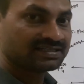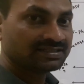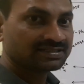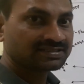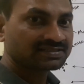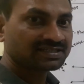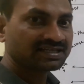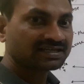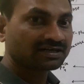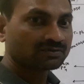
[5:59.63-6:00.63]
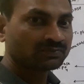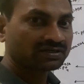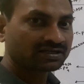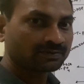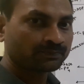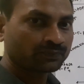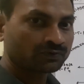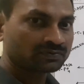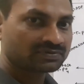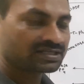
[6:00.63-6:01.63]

It is a 3-carbon compound.